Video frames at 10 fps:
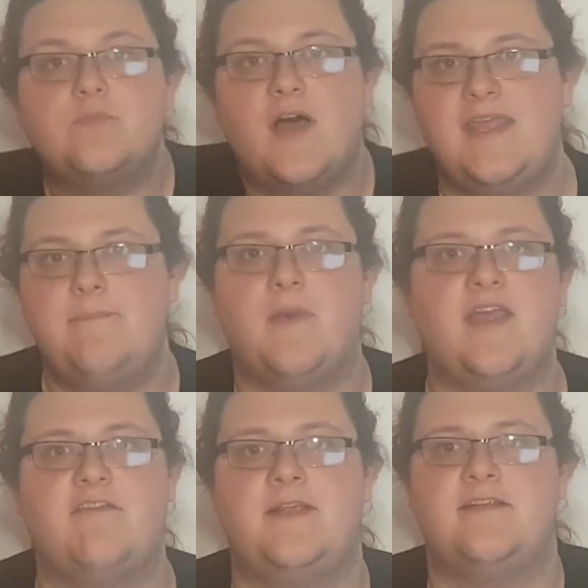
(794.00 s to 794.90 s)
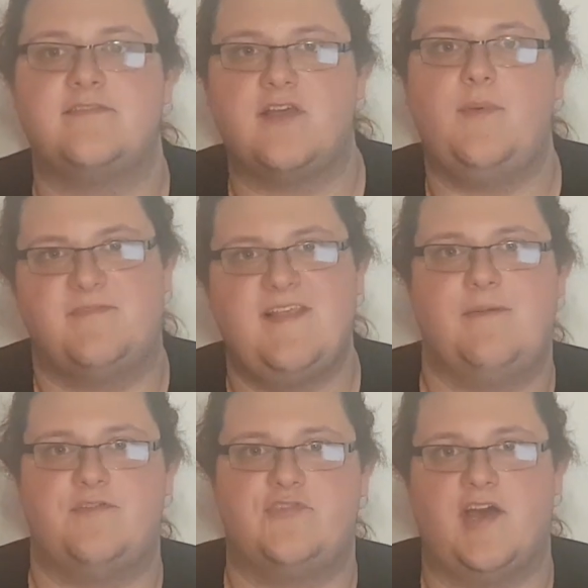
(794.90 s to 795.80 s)
why he might have been so upset
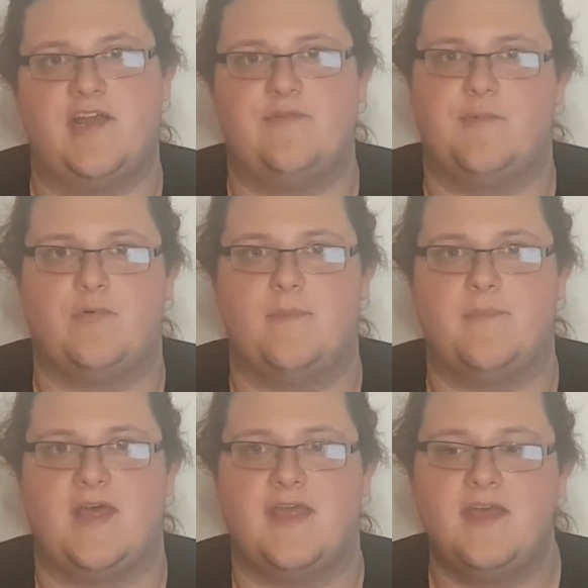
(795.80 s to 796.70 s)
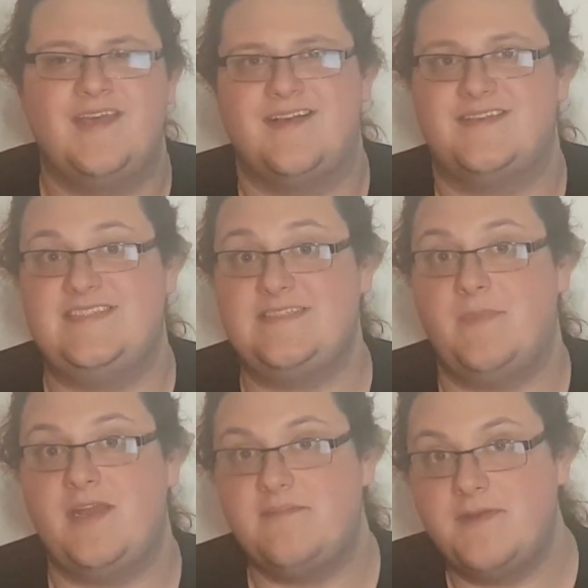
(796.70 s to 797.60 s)
with Triana on prom night, because this
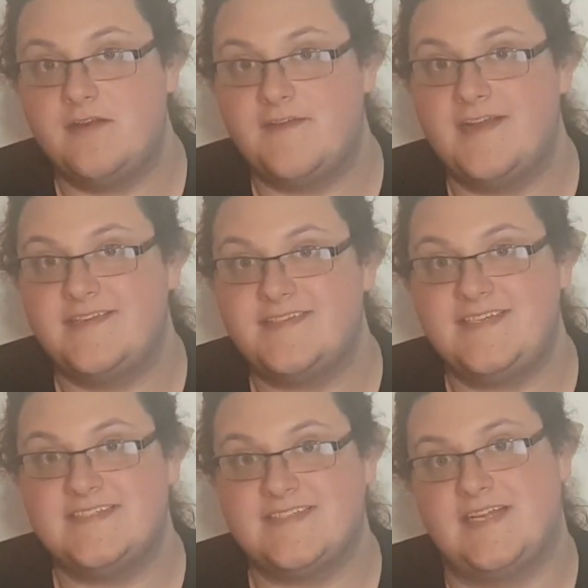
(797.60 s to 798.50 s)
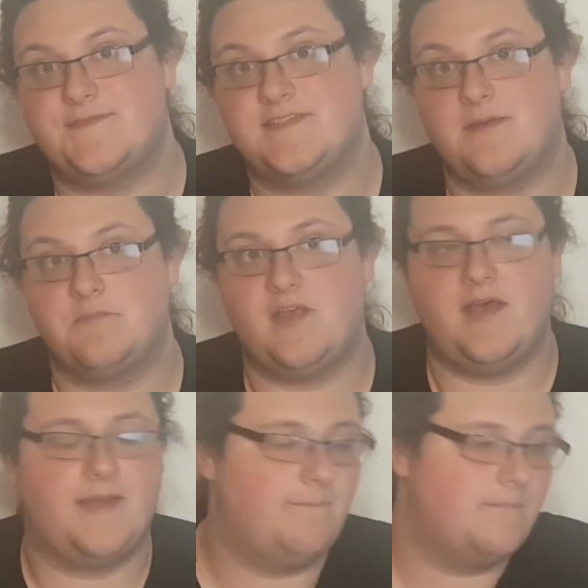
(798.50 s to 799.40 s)
might have been a fantasy he's had for some
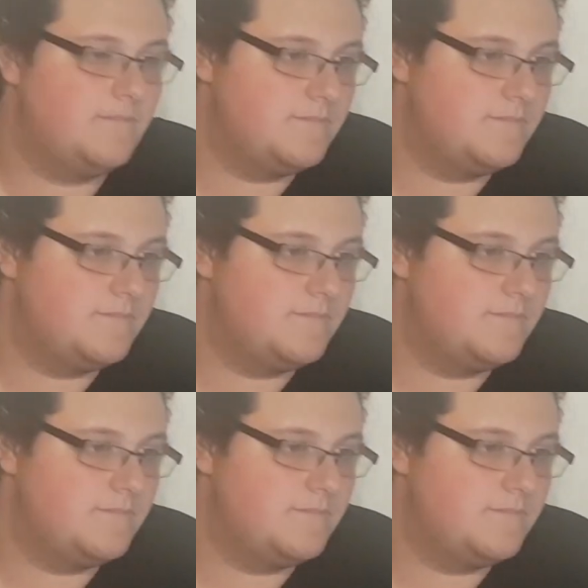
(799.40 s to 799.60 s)
time.